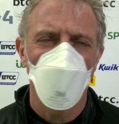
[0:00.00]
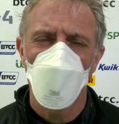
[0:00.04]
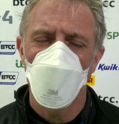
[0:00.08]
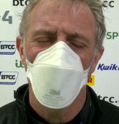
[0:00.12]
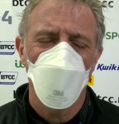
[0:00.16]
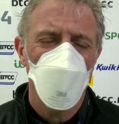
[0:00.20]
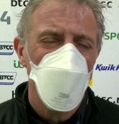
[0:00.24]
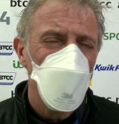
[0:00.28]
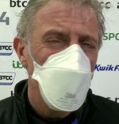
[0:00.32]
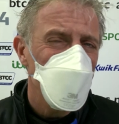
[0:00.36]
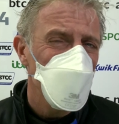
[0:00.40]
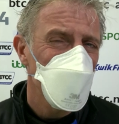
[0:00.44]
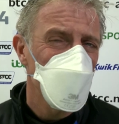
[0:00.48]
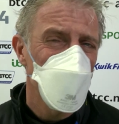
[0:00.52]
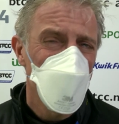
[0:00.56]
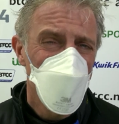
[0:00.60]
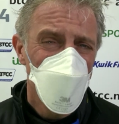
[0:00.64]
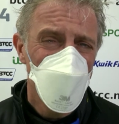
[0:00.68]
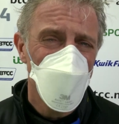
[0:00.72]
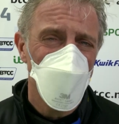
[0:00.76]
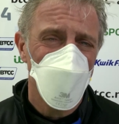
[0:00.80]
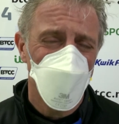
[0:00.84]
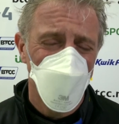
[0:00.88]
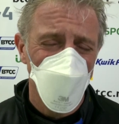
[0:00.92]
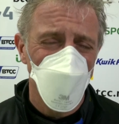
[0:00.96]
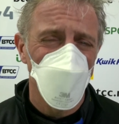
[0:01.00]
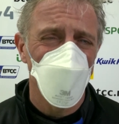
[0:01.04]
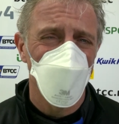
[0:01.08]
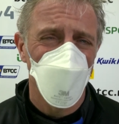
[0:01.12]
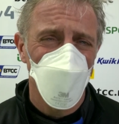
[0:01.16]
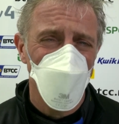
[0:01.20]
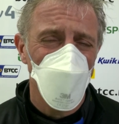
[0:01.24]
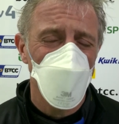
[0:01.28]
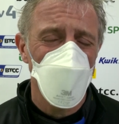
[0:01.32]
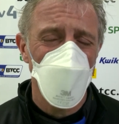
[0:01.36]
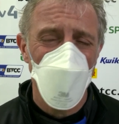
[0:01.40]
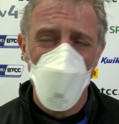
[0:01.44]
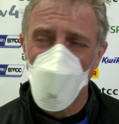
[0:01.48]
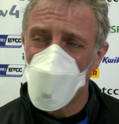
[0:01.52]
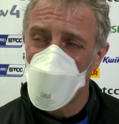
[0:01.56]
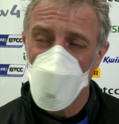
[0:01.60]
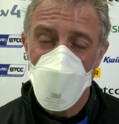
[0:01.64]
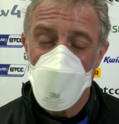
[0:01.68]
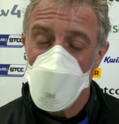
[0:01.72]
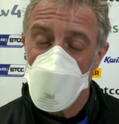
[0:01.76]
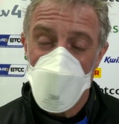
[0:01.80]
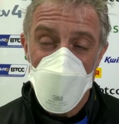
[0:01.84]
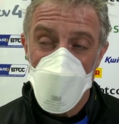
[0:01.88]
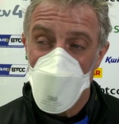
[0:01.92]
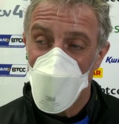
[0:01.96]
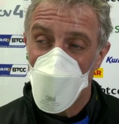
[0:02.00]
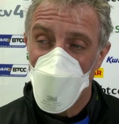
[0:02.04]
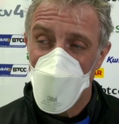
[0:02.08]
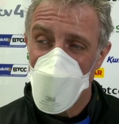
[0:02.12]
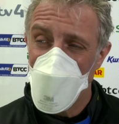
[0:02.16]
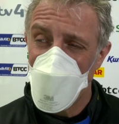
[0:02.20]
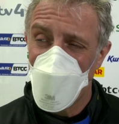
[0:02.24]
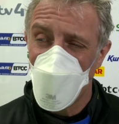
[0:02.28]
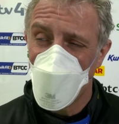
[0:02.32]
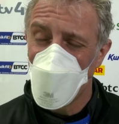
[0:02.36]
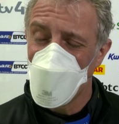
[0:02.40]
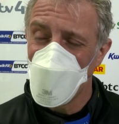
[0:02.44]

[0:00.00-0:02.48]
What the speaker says: But that's all. So yeah, I'm